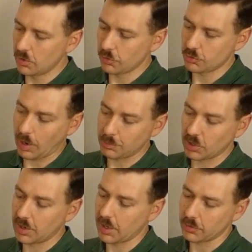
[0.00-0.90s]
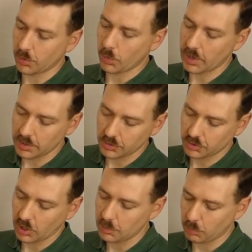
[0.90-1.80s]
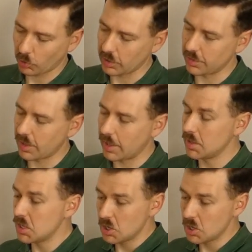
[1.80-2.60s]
Strap tied out of the way, side pocket there.